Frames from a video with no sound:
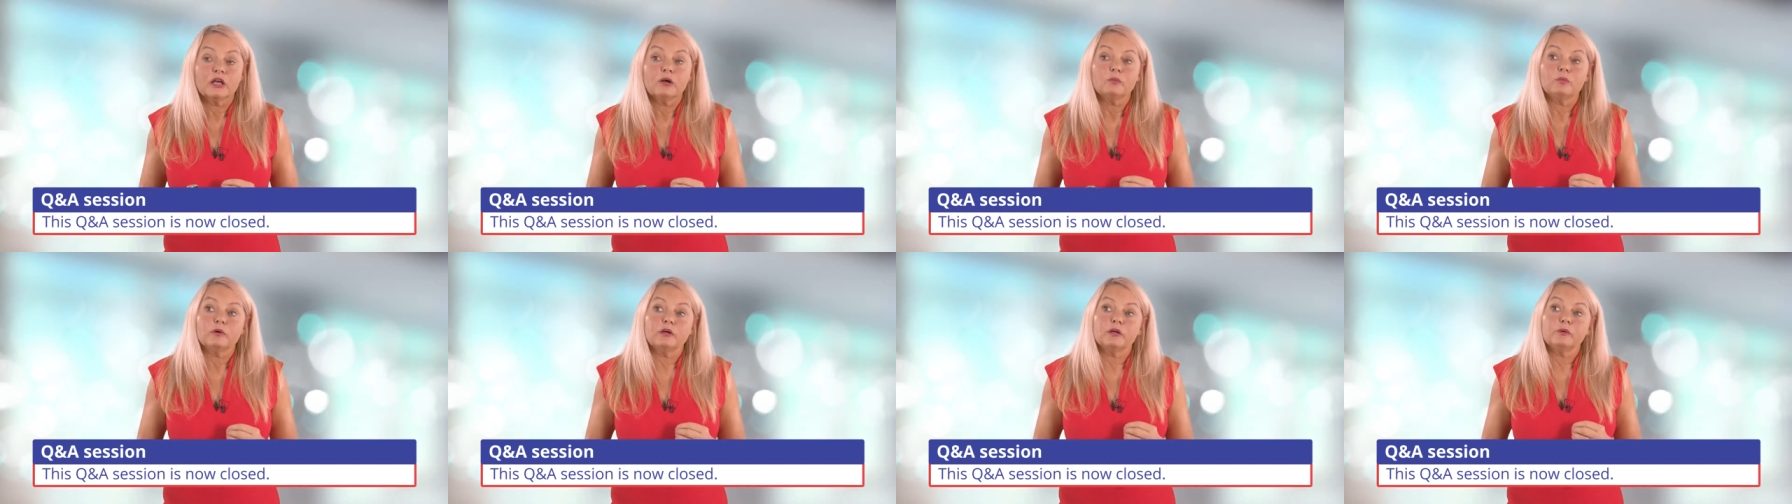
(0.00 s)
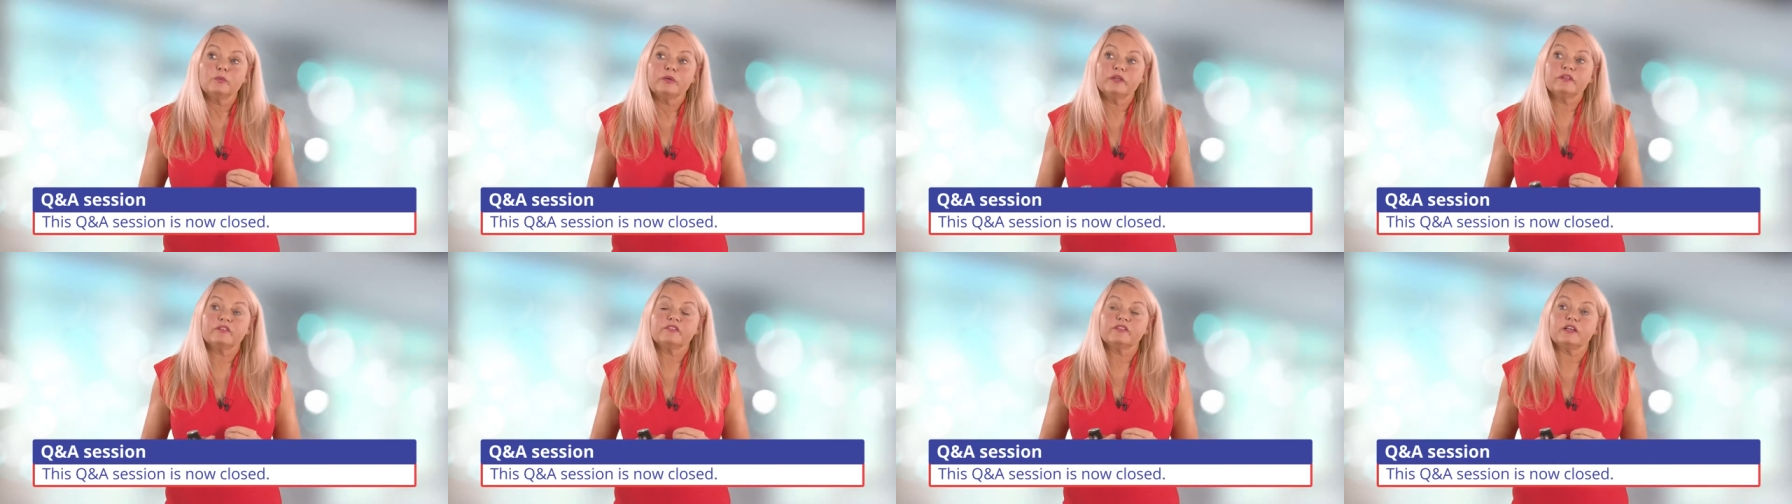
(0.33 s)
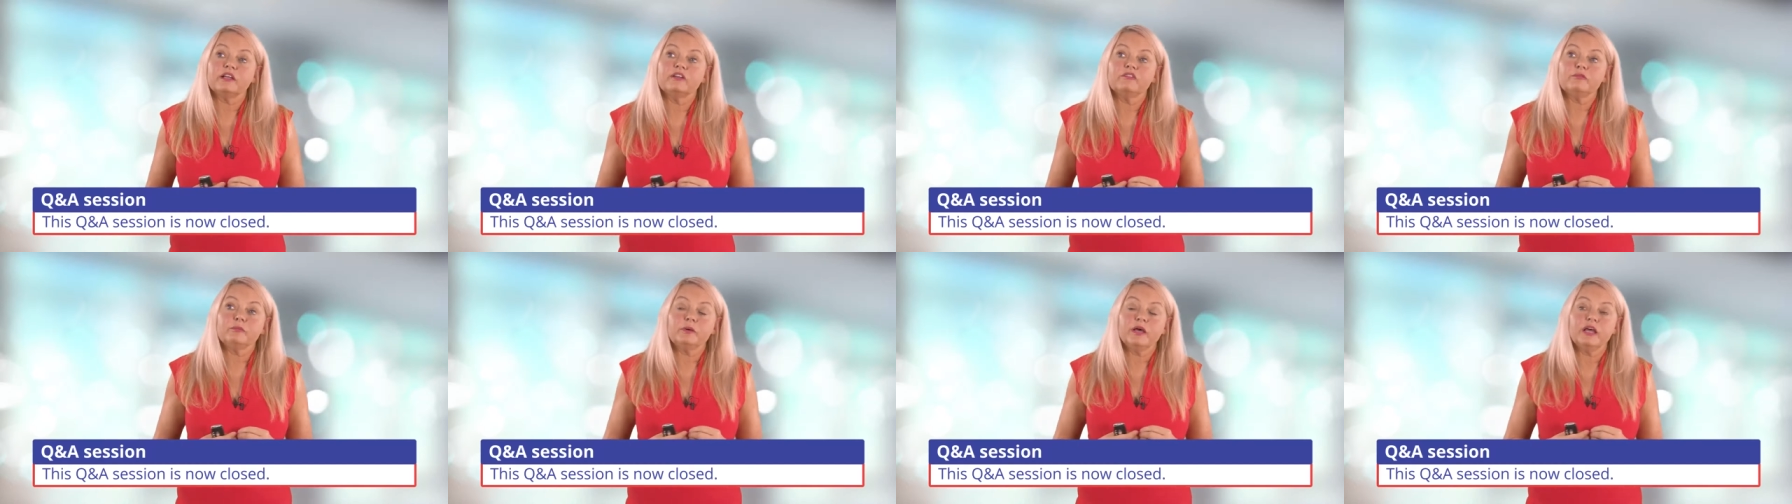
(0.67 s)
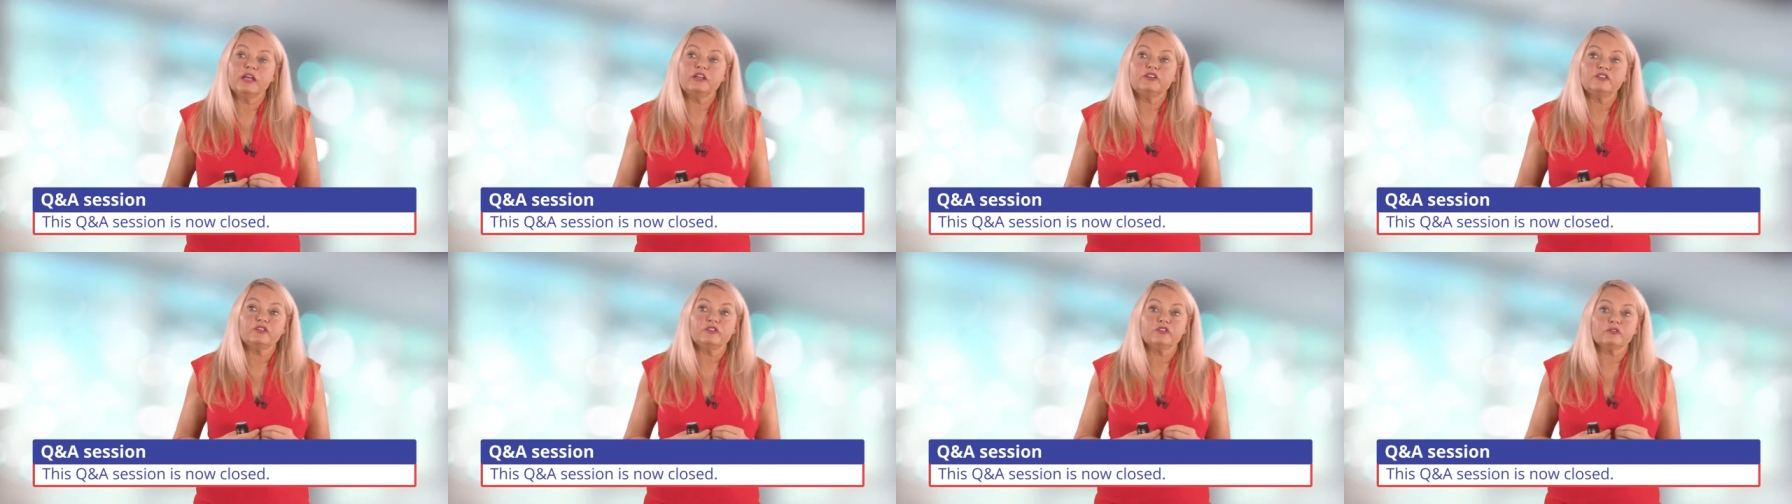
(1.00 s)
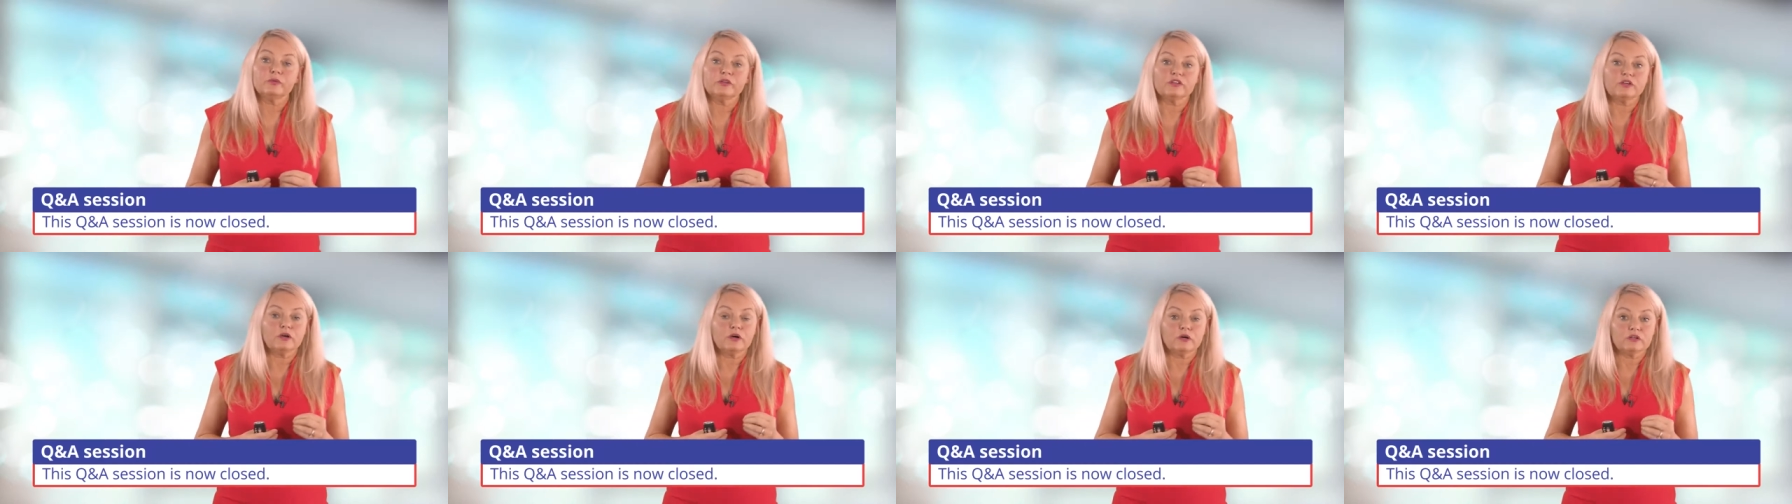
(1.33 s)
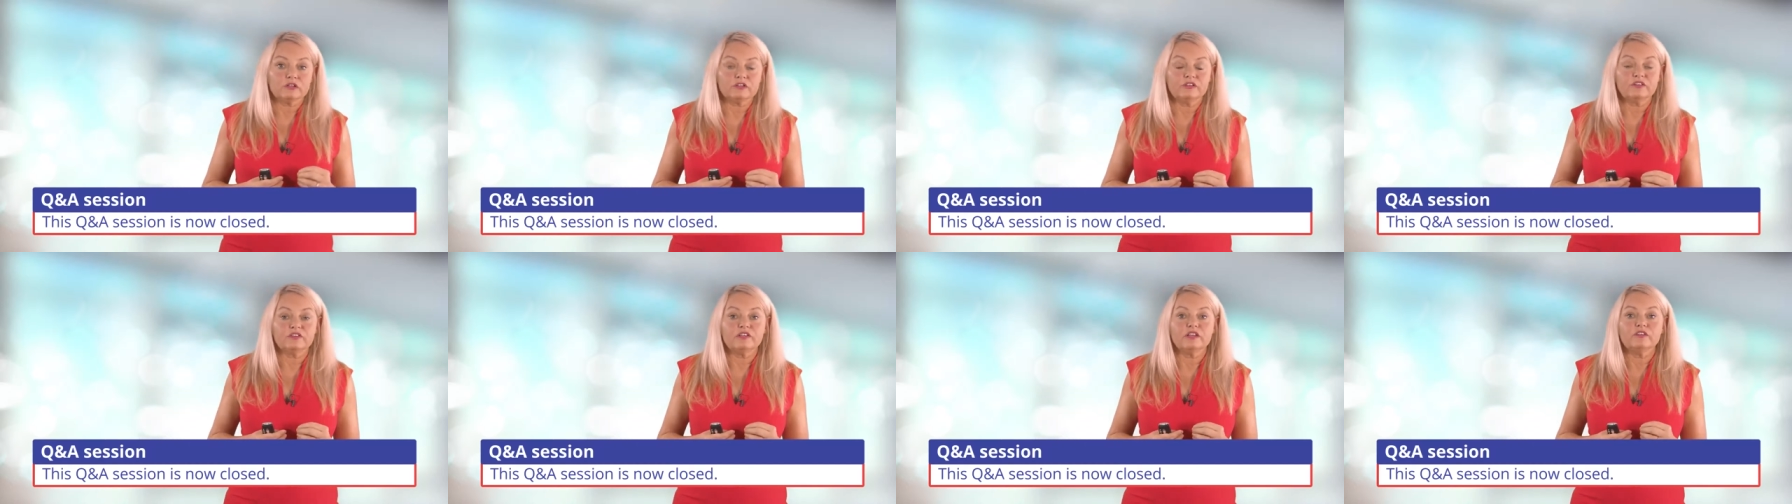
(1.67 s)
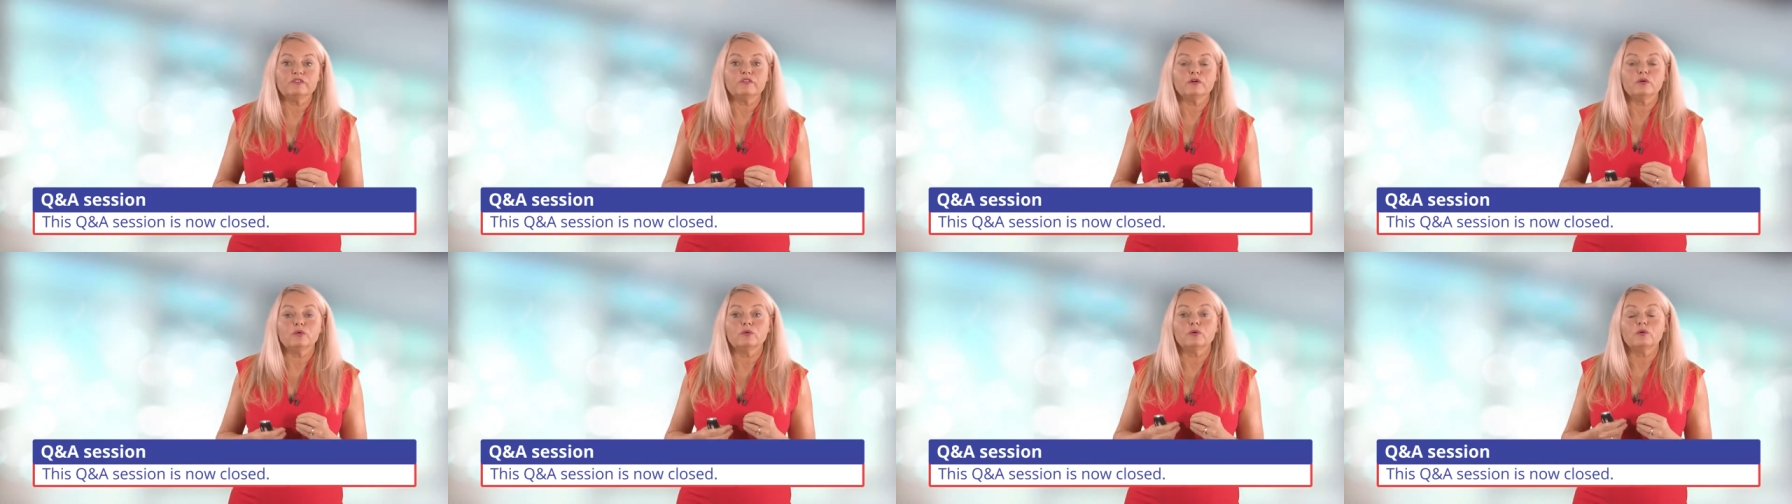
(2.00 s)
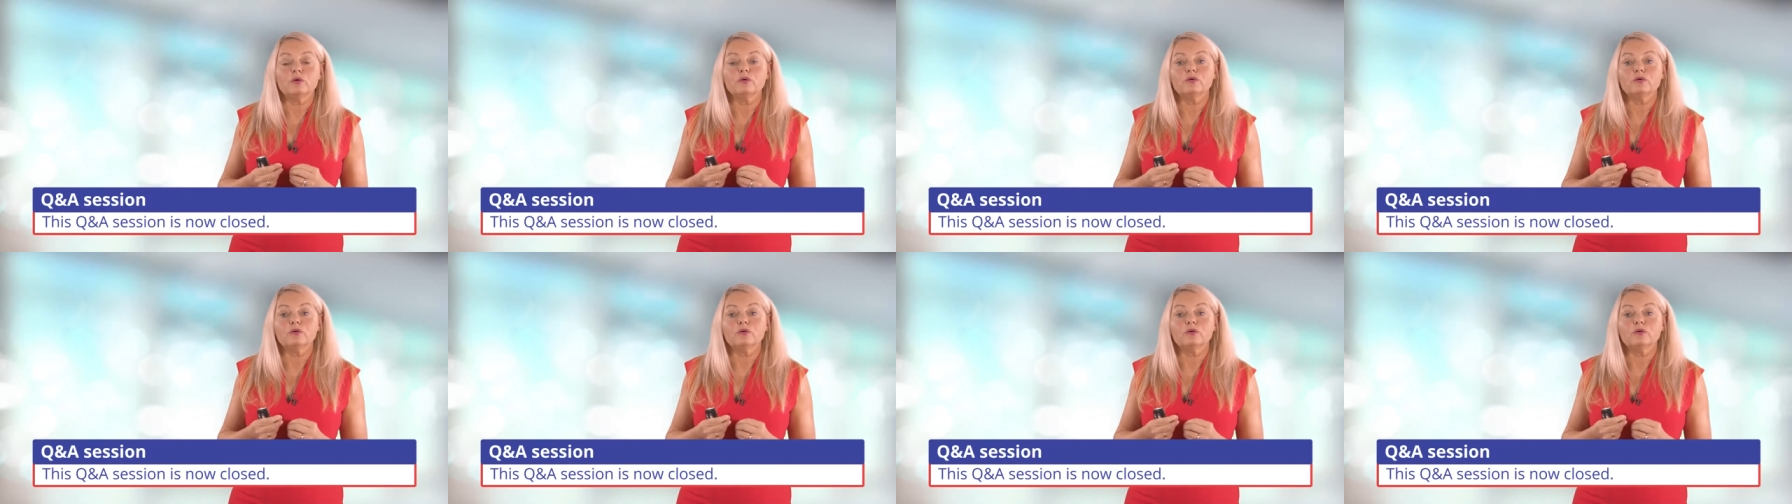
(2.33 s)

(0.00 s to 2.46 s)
What I will say of patients with cognitive or,